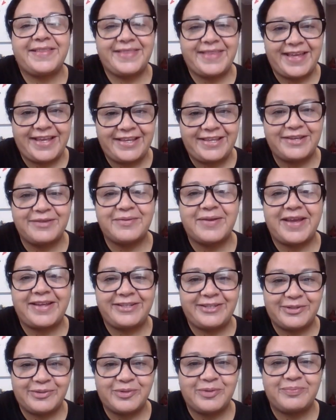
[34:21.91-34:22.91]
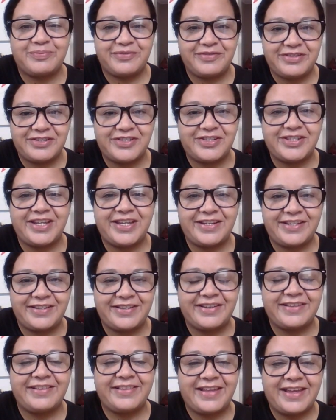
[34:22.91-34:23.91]
Thank you. I do appreciate
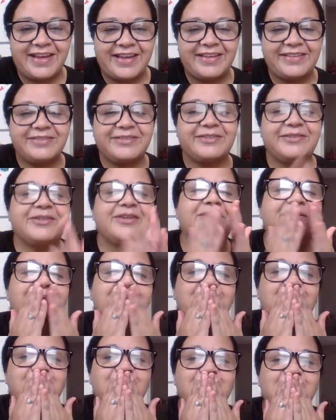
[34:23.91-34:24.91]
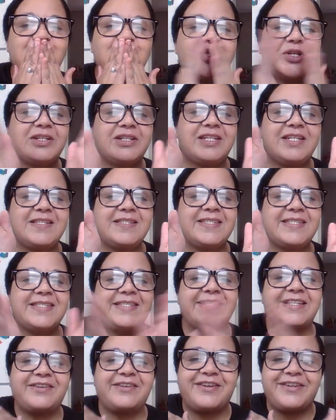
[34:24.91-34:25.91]
it a lot.
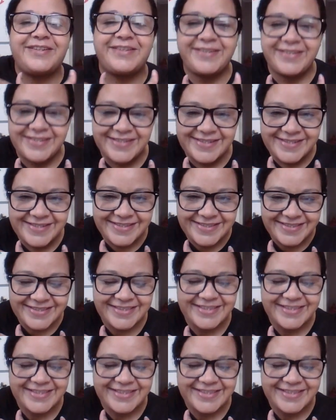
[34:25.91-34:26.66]
Kisses and hugs.